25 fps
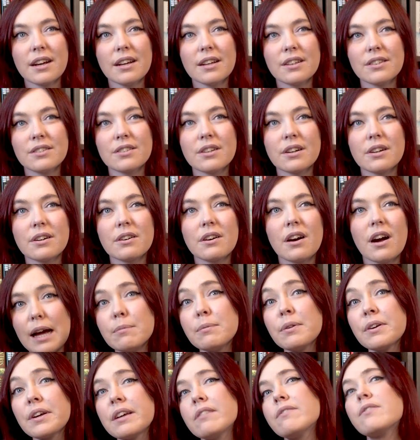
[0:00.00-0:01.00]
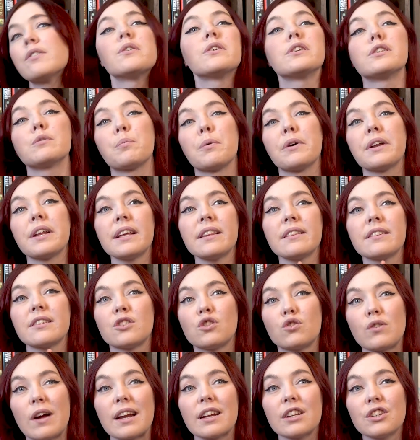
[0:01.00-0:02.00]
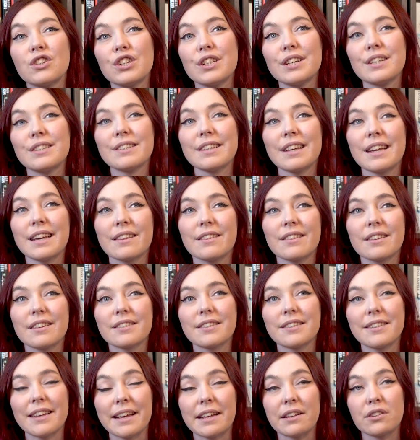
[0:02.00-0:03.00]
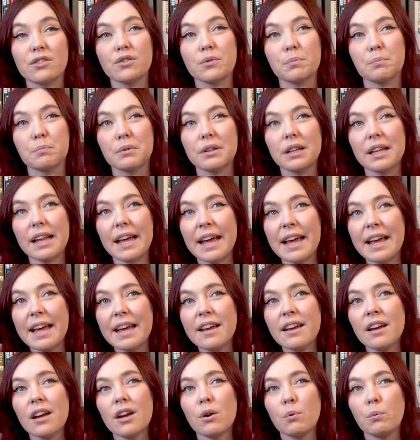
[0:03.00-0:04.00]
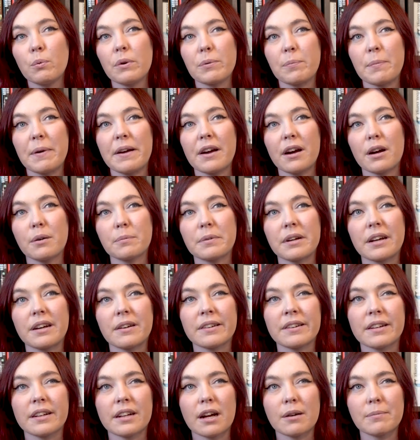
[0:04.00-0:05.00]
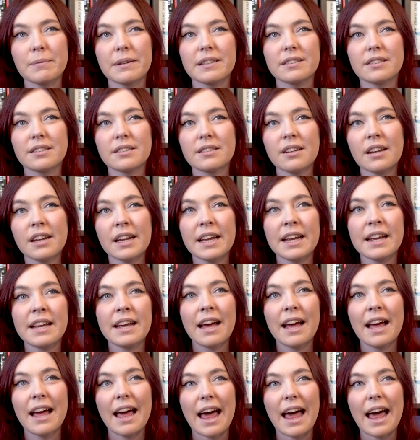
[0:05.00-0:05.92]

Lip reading: So I'm looking forward to putting the strategies in this into play with my upcoming study,